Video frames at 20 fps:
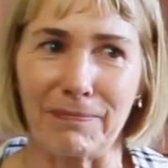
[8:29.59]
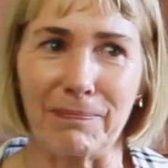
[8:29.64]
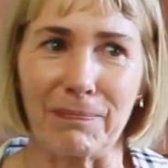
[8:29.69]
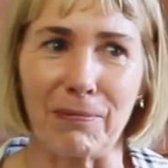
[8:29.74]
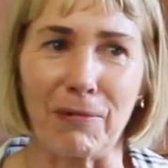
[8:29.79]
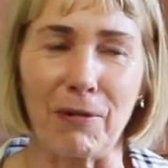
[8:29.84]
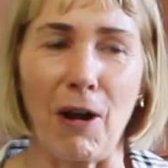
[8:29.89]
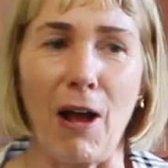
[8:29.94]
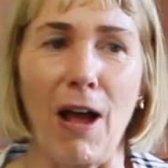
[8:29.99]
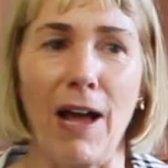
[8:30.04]

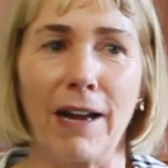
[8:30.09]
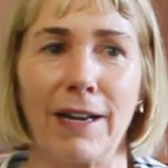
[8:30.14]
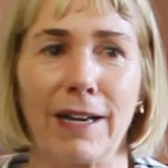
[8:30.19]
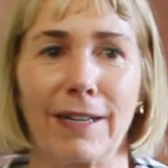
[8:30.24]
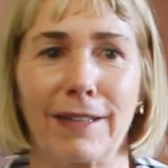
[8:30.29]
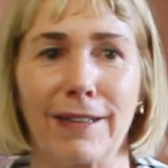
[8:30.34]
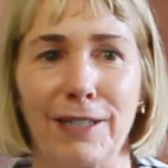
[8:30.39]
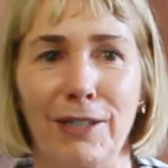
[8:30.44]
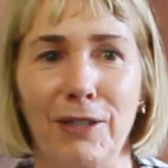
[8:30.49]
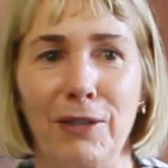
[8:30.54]

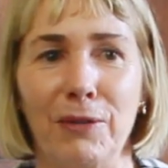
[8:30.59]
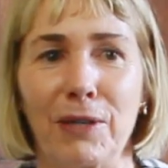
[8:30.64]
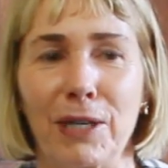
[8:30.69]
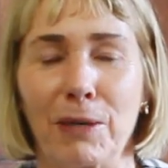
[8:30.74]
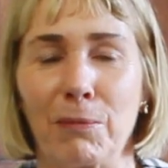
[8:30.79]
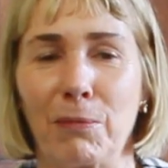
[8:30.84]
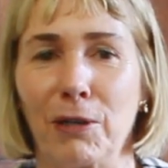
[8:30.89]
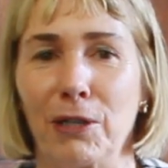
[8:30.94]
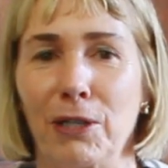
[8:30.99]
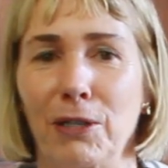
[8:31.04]
product that you
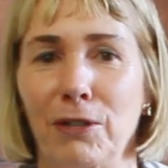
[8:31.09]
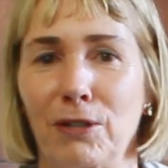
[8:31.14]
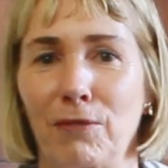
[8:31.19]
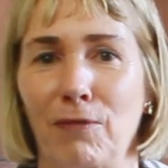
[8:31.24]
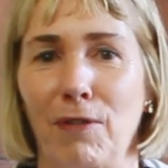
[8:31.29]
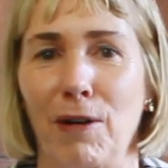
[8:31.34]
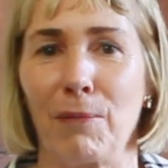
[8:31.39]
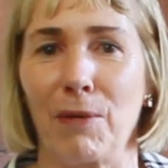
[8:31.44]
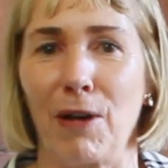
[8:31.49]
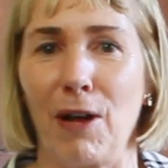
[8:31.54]
can produce
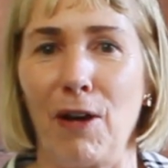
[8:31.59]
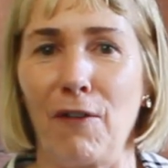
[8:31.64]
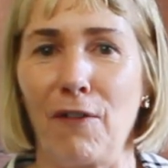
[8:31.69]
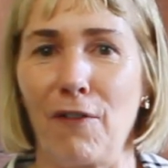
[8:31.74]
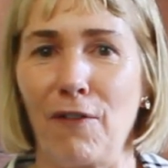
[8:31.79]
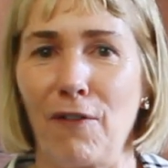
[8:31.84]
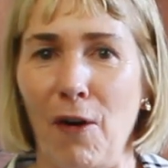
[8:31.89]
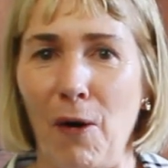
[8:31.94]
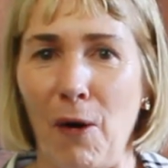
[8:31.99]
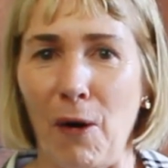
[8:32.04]
from a
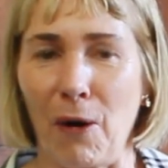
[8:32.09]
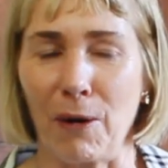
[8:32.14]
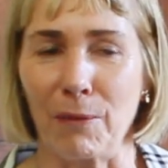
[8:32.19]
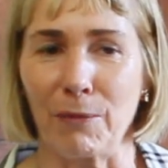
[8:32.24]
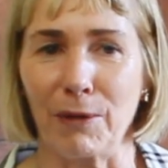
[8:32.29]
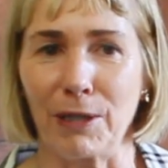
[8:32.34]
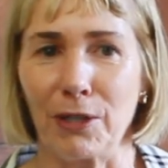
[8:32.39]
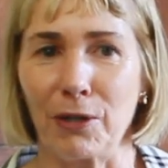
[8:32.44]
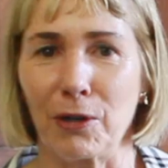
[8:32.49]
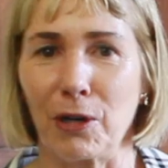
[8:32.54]
farm
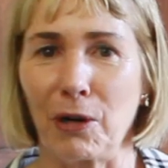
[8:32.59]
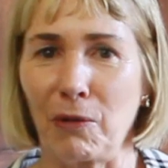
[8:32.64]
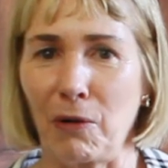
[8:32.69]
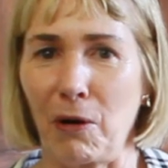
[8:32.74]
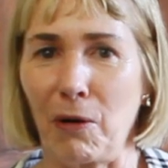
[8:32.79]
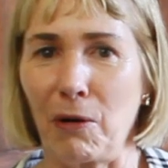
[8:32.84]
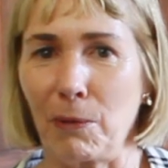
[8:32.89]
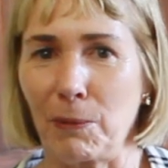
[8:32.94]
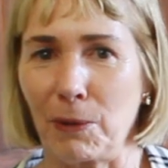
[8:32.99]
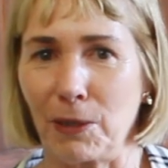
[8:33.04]
when you're a
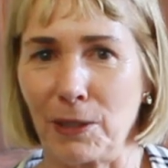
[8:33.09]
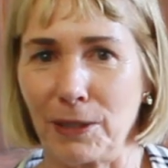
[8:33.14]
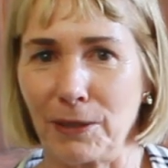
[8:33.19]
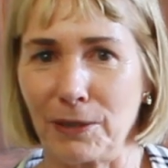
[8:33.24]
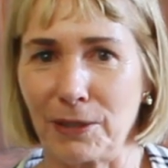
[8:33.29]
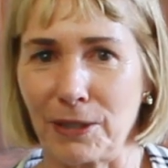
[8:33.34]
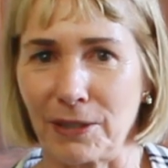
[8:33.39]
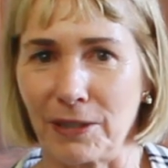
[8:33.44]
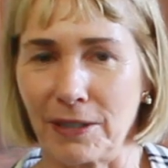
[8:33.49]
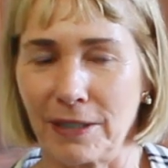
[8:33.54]
grower
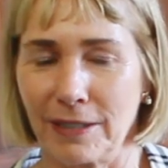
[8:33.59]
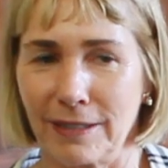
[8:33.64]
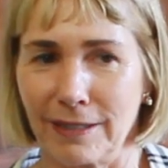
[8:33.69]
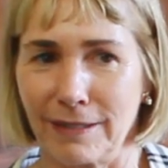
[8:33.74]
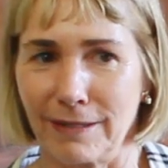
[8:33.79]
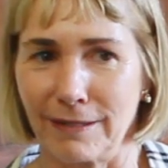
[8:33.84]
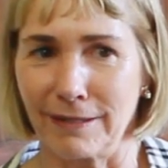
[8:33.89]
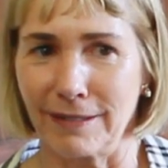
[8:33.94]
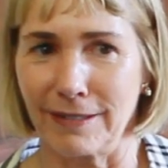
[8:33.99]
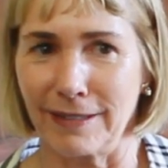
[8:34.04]
producer.
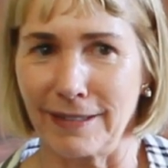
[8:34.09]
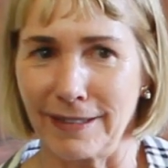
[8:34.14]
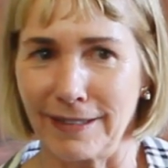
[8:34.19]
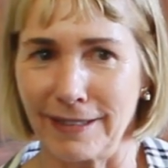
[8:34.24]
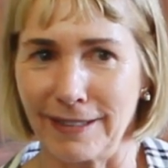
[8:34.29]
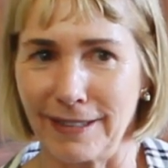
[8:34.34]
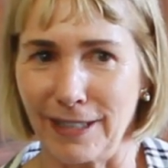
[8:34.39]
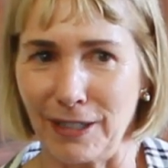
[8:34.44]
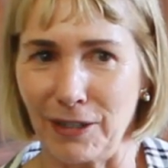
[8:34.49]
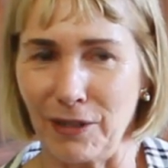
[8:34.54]

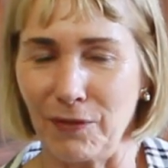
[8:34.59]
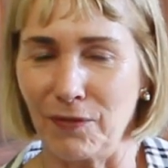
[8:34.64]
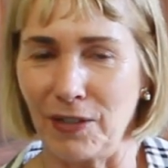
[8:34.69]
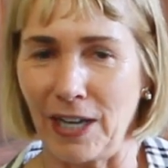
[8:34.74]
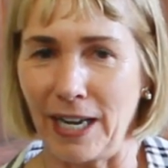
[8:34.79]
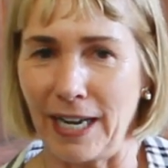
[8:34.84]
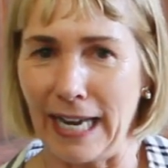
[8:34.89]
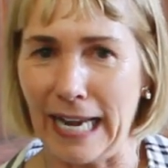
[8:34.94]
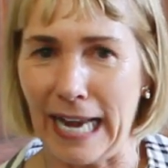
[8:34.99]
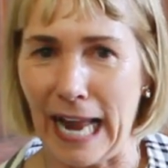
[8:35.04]
That you've
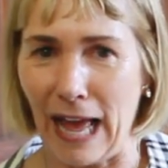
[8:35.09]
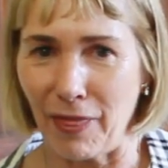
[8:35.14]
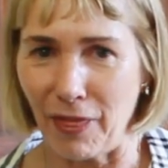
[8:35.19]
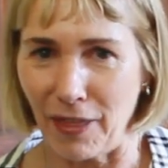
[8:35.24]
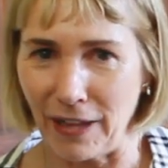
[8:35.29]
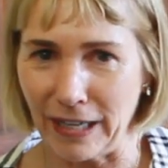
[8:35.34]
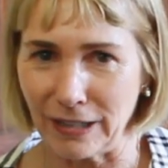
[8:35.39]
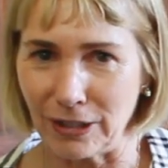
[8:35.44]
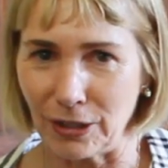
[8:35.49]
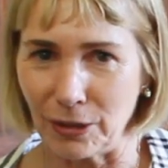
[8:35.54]
done
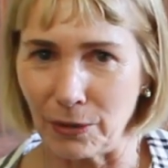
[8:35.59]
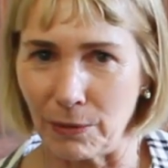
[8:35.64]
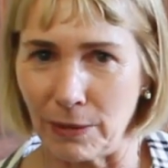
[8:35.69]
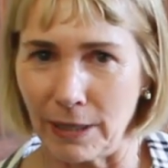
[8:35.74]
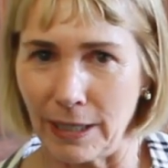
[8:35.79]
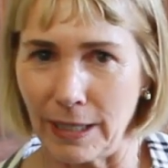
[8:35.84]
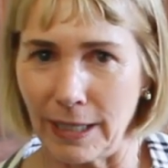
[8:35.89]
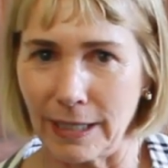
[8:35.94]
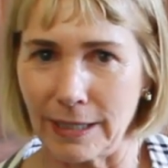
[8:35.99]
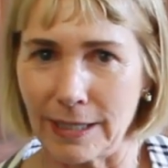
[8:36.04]
nothing to
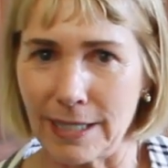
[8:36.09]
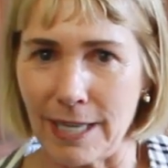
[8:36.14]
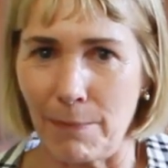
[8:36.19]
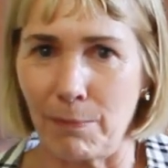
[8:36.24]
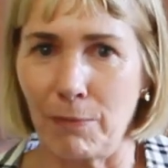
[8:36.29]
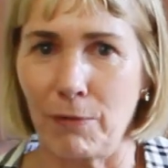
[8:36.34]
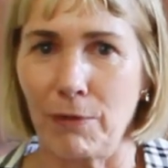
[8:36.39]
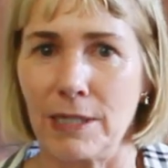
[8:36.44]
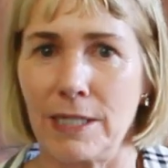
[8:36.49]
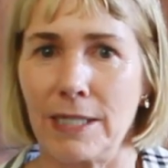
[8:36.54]
it
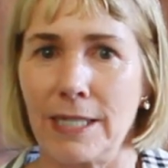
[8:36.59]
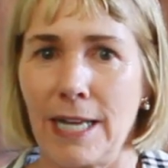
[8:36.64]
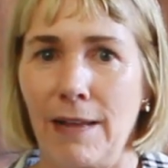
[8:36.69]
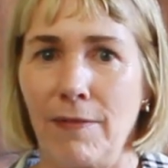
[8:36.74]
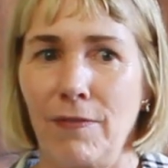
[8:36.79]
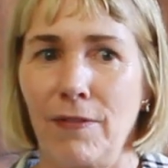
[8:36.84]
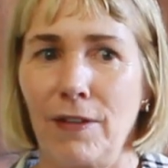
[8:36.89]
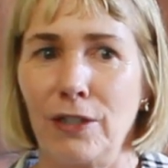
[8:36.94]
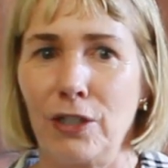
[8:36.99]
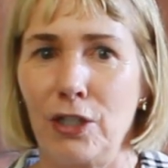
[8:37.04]
except
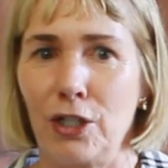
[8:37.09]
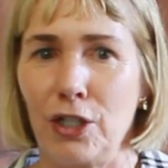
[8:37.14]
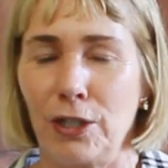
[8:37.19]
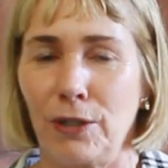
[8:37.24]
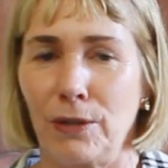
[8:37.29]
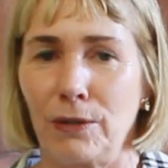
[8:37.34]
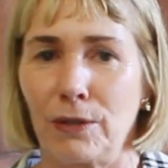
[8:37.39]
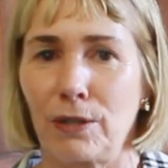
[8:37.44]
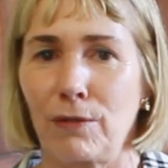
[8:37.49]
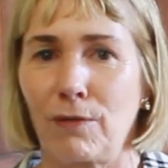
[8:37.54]
present the
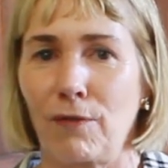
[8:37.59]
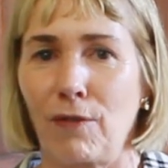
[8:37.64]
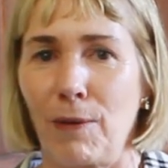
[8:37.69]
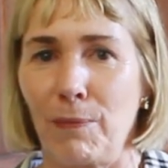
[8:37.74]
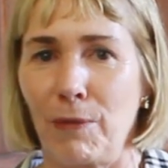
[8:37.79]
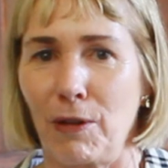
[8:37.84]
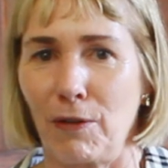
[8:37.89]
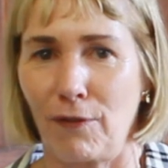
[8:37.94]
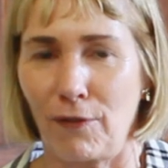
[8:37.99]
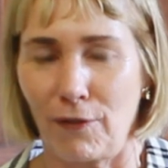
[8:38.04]
juice
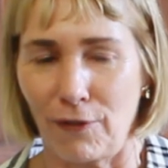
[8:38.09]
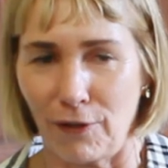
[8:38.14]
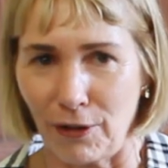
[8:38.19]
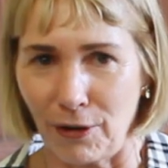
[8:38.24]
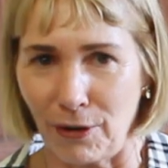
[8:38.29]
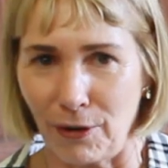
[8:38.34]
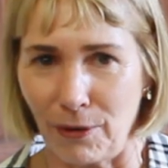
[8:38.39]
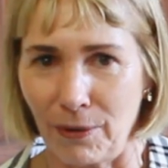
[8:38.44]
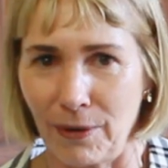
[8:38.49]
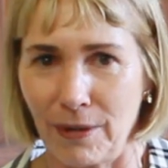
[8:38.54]
from the
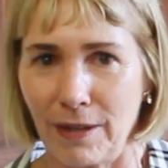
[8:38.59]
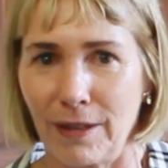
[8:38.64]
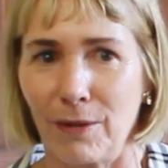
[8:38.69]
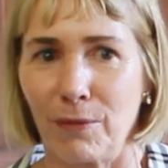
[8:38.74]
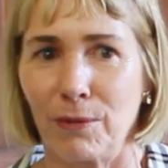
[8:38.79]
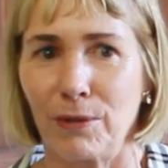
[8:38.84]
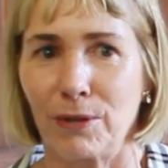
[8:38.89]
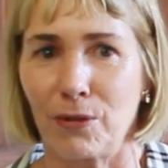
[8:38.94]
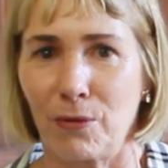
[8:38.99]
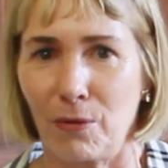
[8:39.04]
fruit that
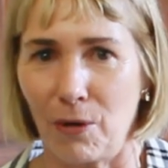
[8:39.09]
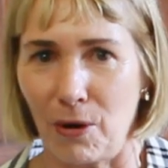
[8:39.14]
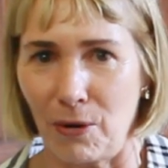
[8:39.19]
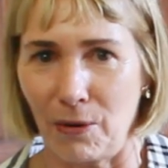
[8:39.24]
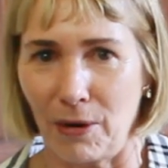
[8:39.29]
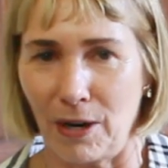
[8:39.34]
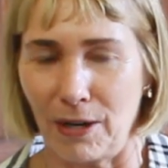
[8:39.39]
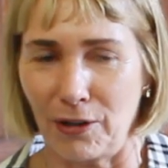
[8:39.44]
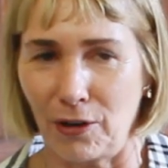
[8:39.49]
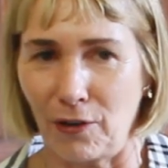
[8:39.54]
was
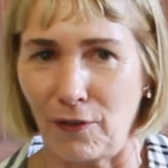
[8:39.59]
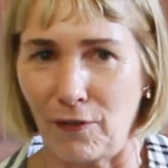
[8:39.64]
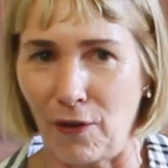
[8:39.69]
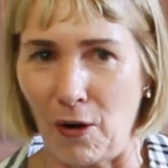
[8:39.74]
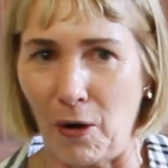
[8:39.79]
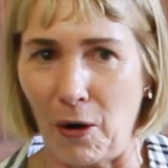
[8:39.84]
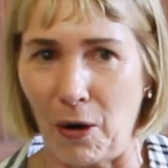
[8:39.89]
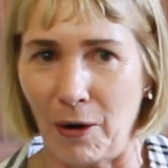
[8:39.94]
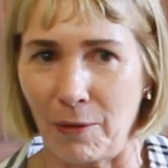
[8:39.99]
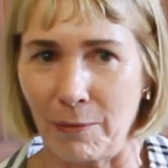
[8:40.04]
grown on your
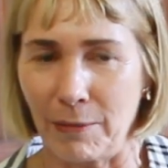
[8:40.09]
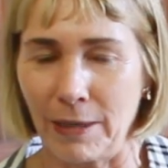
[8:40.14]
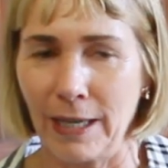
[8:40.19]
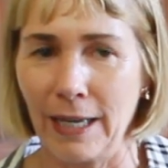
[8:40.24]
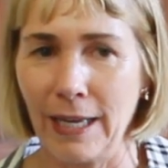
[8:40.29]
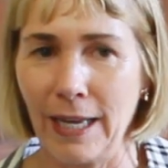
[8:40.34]
farm.